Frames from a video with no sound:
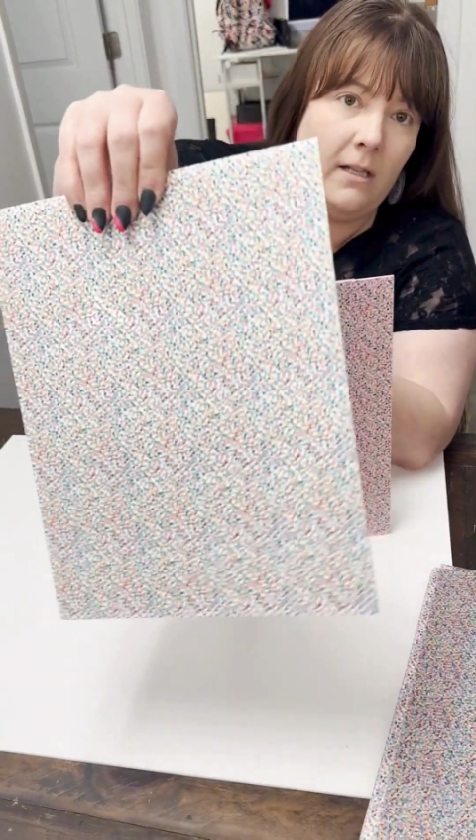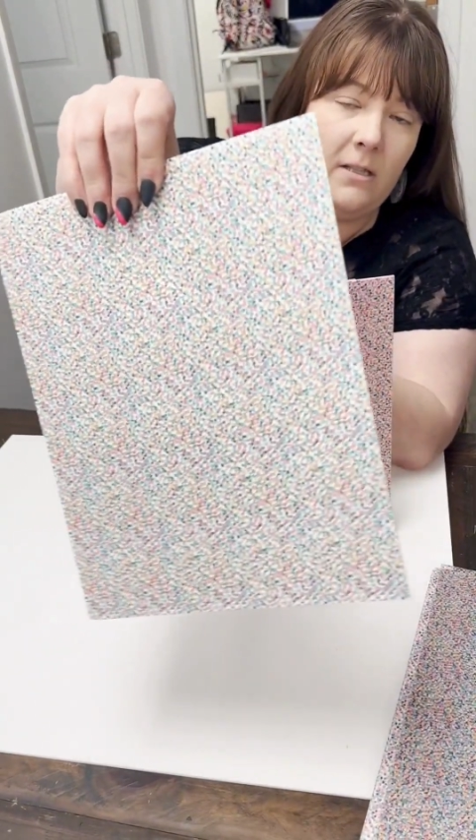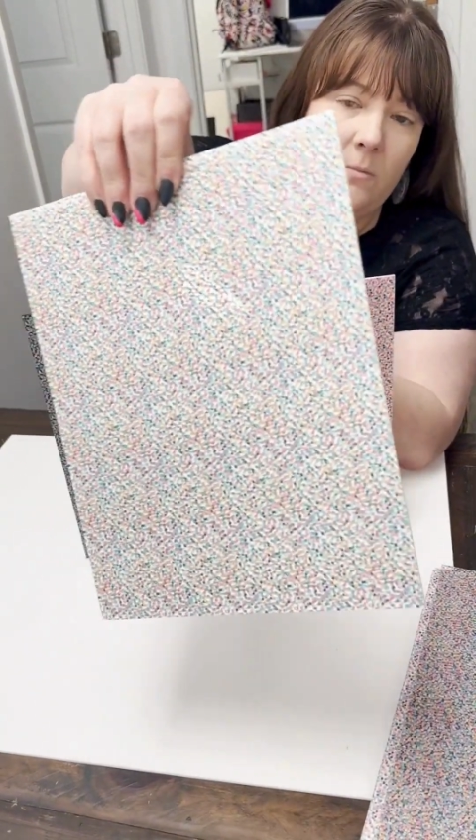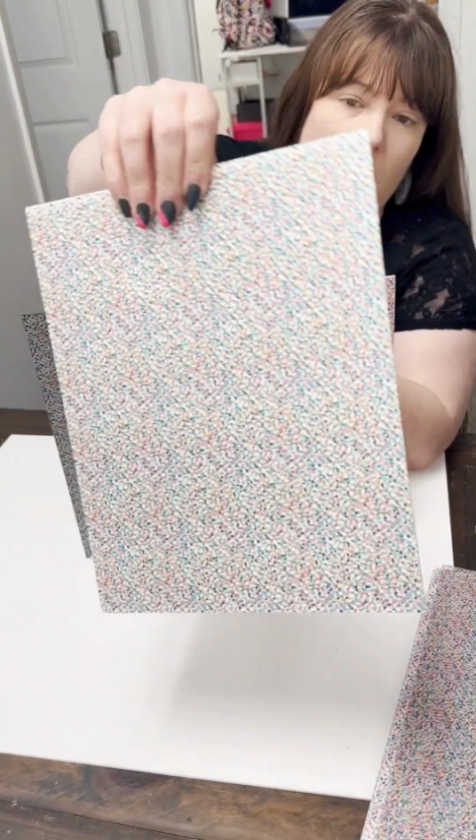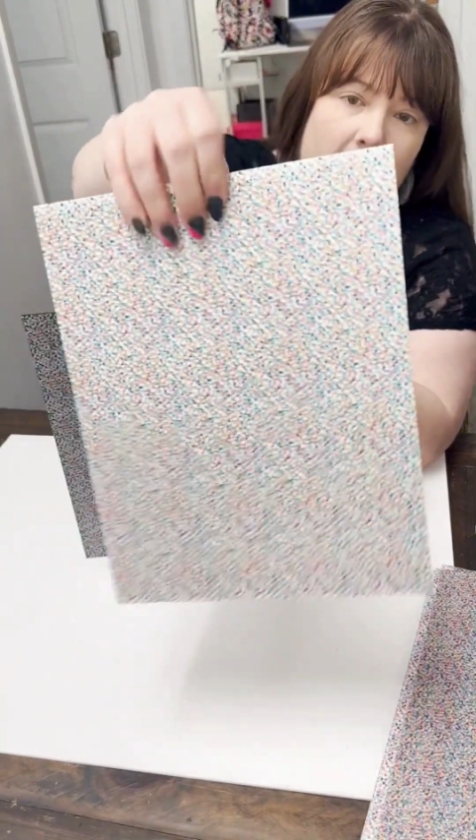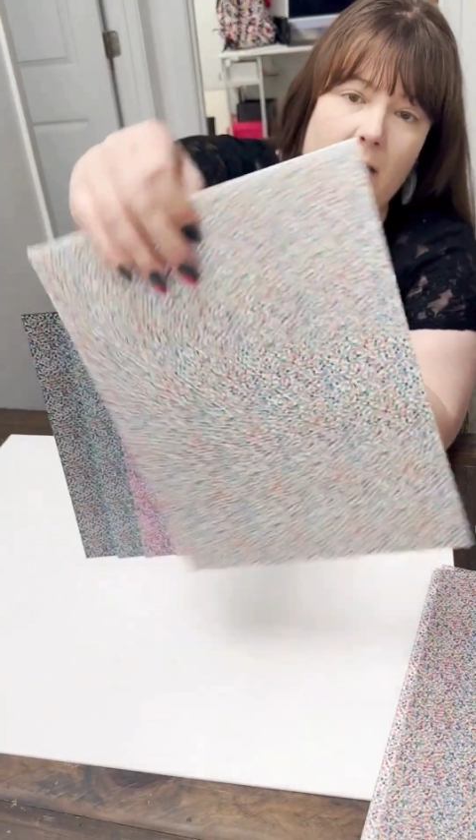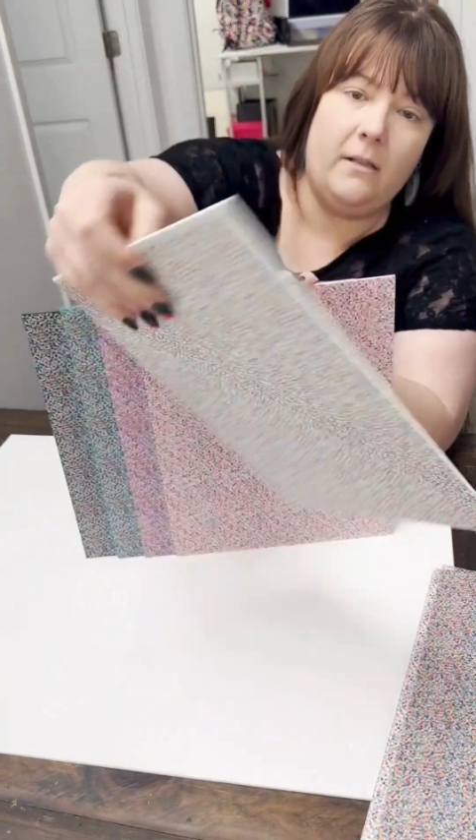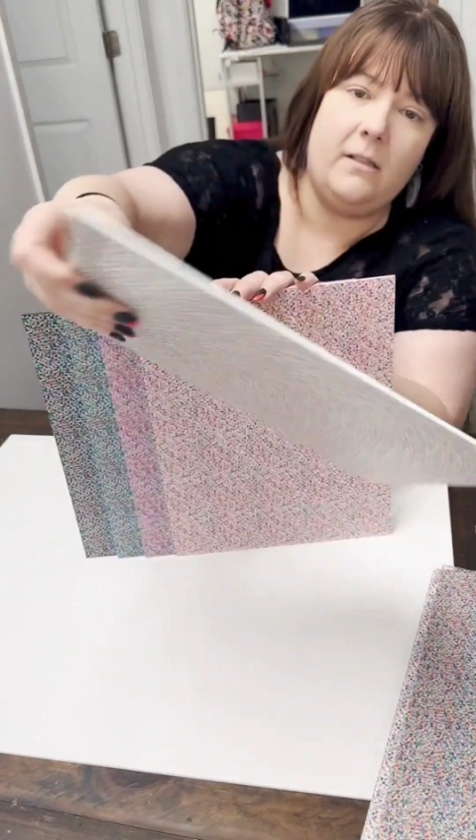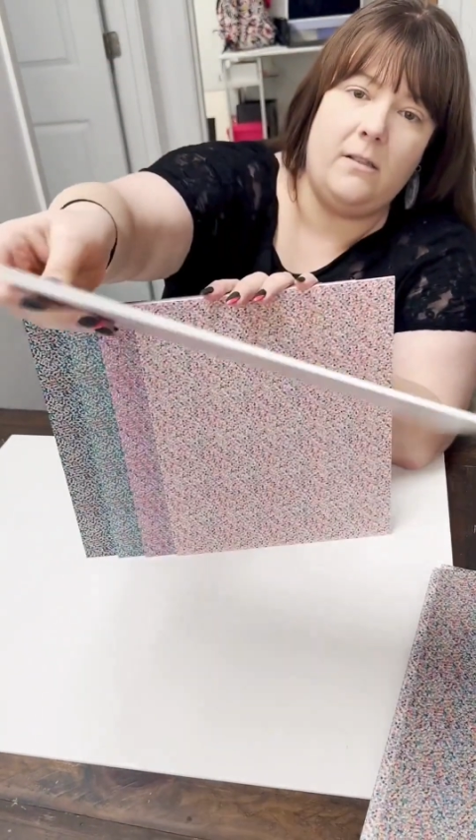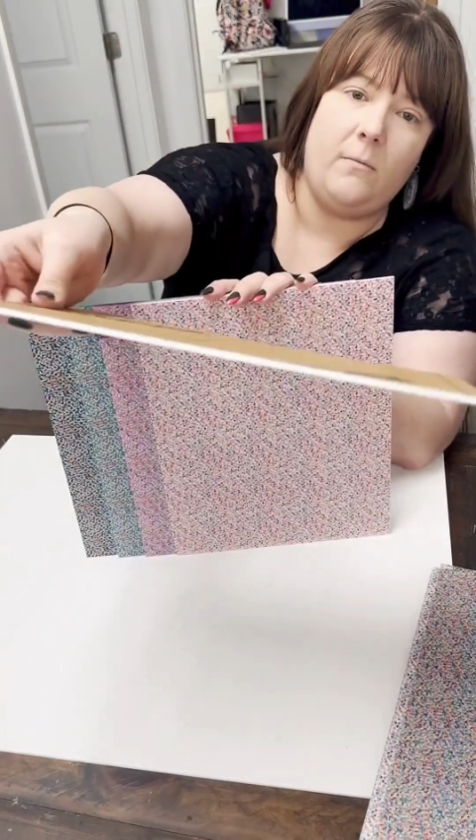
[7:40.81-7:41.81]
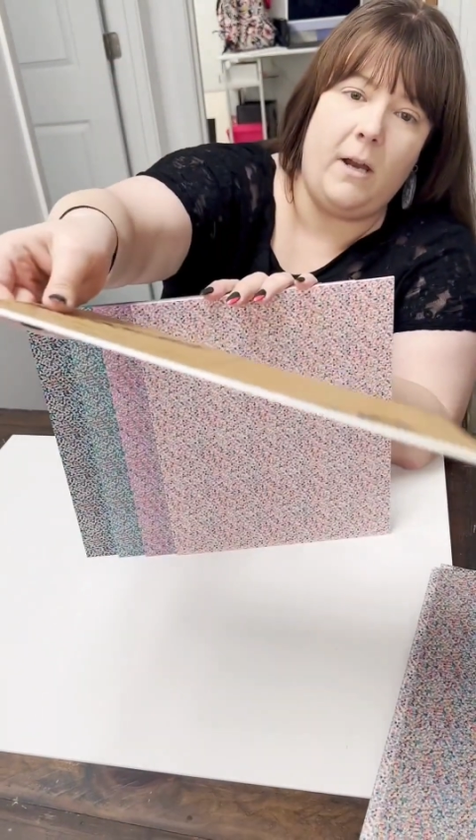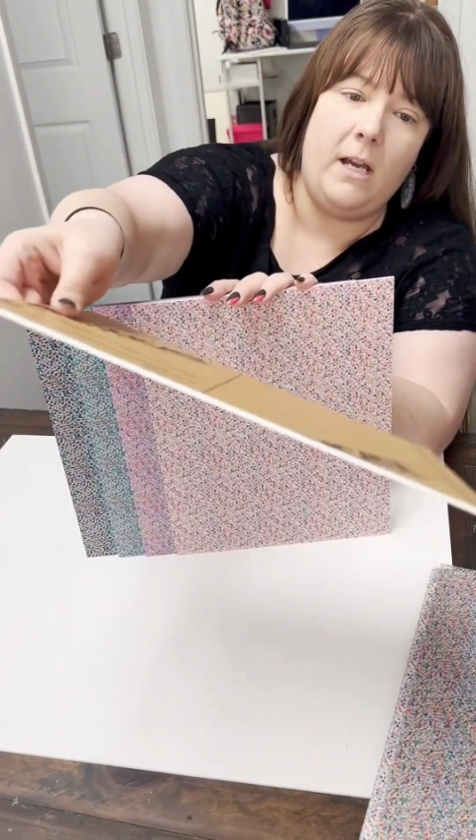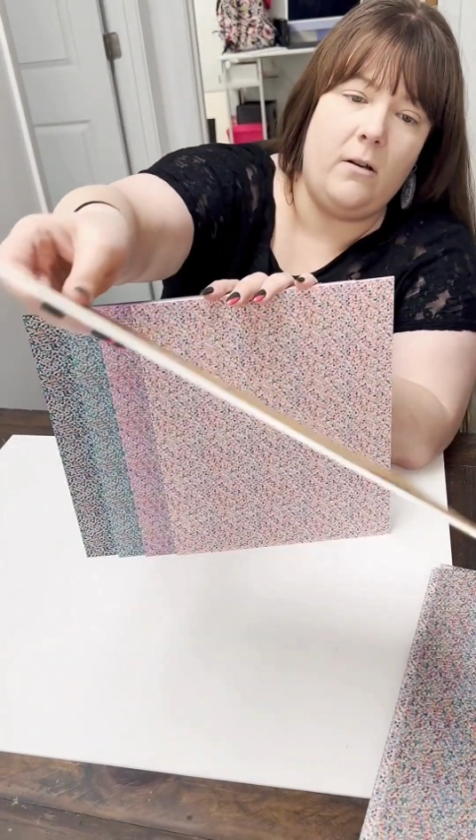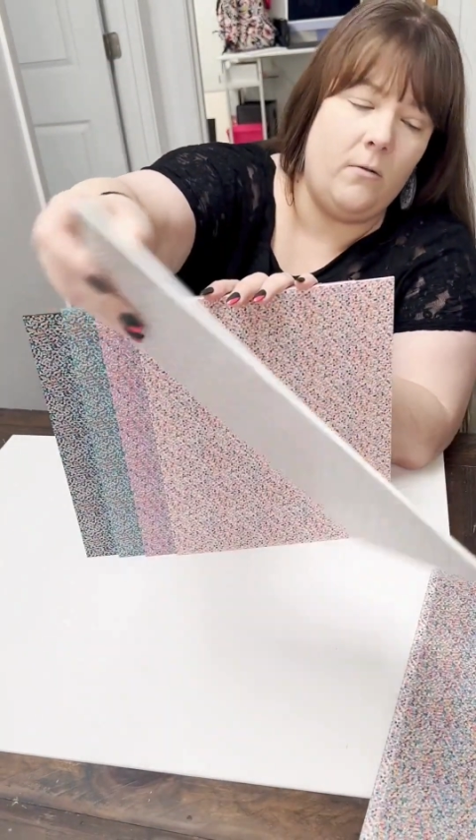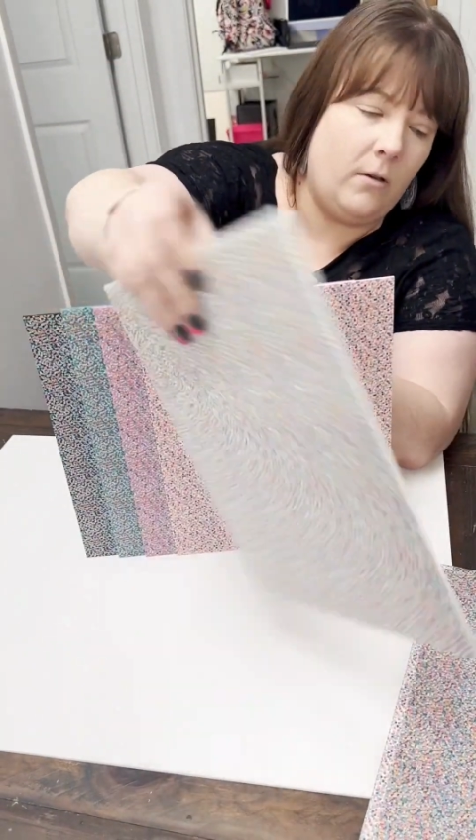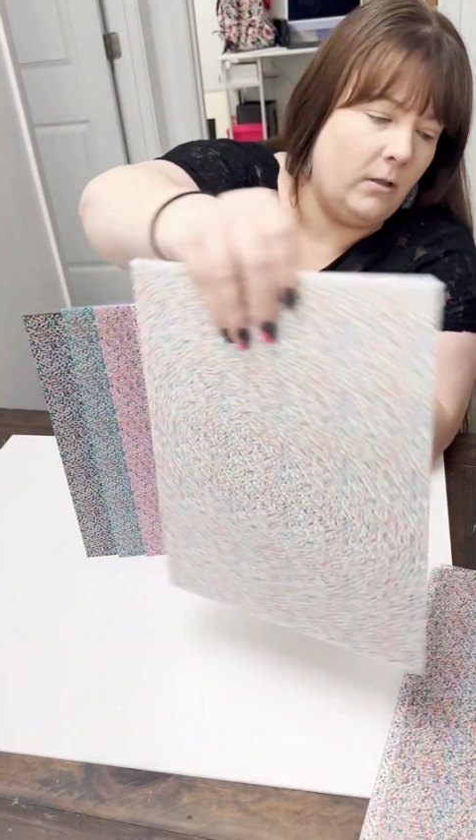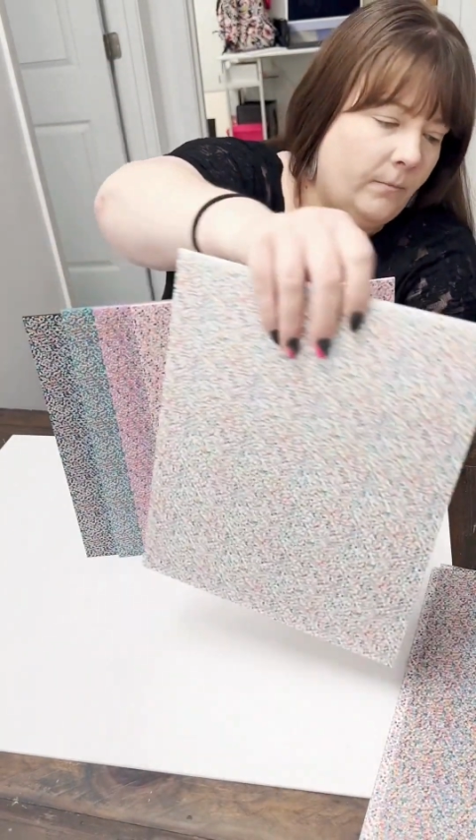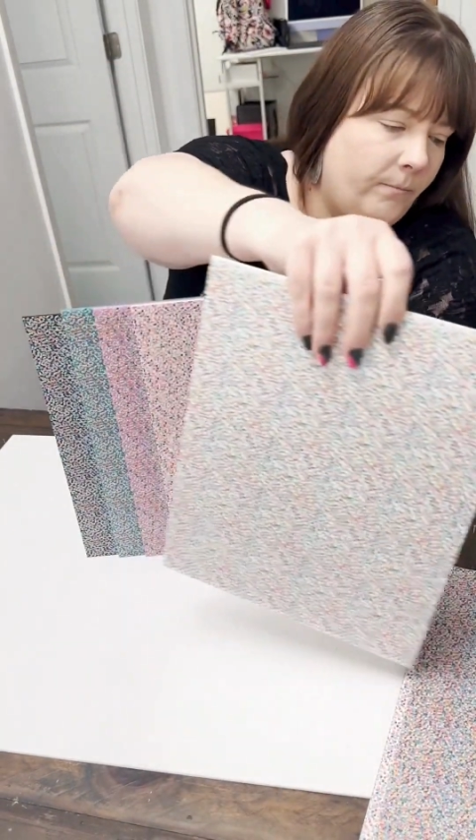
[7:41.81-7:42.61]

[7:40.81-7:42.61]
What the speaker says: it's white. It's a white core.